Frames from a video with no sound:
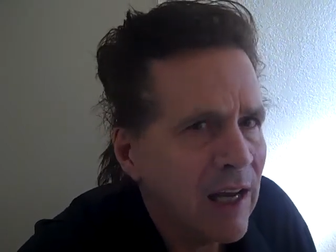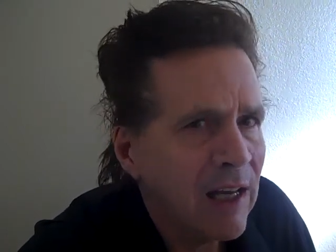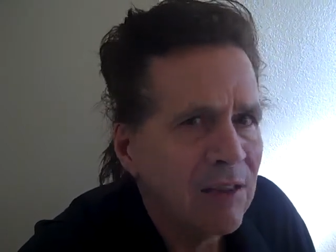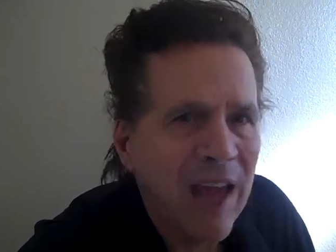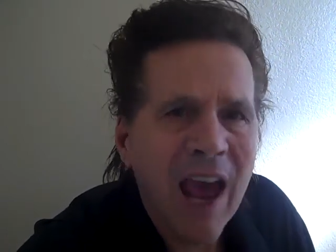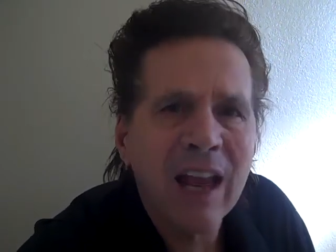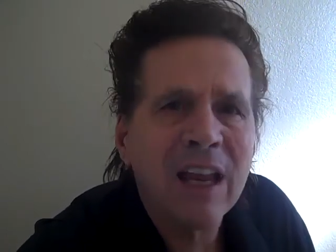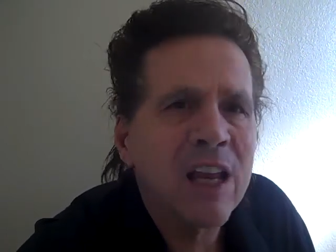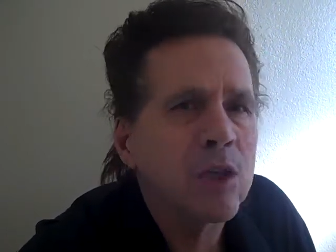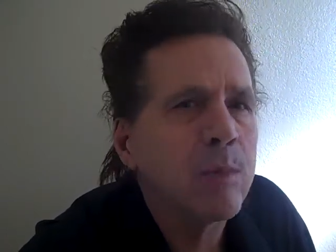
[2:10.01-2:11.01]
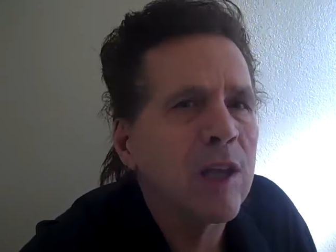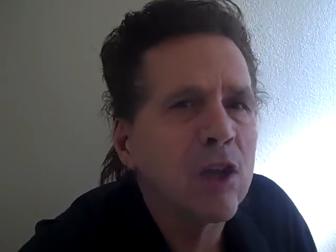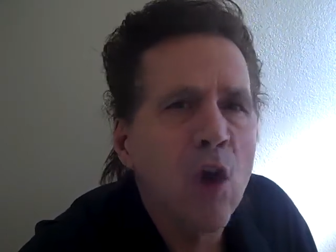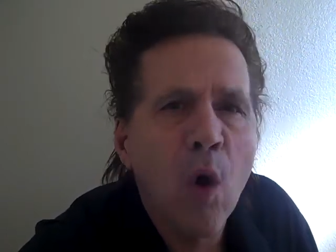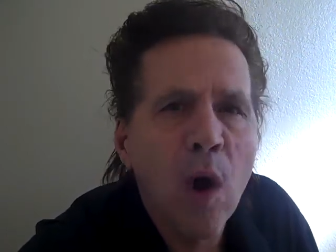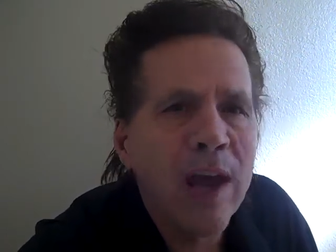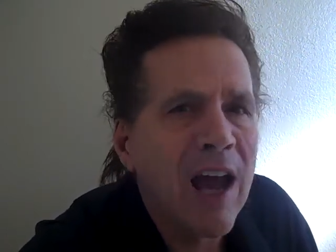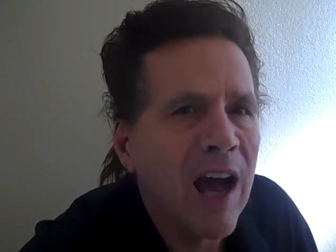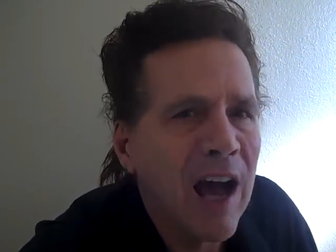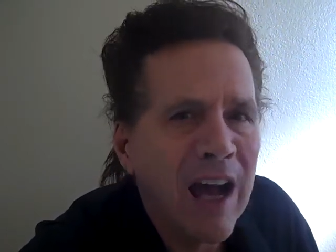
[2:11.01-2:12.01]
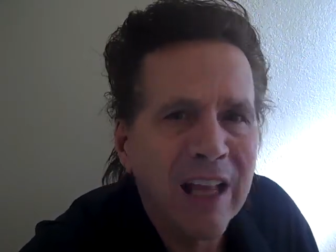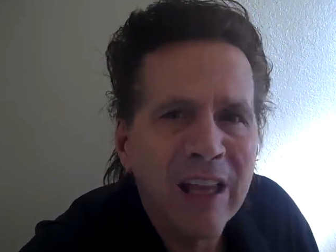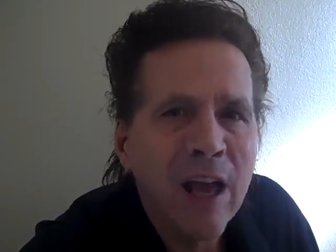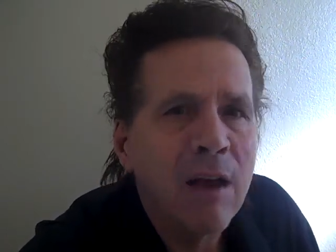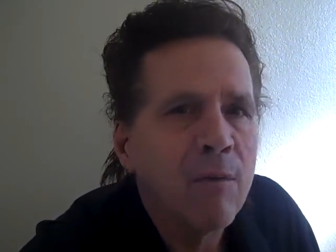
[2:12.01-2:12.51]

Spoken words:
And that has been going on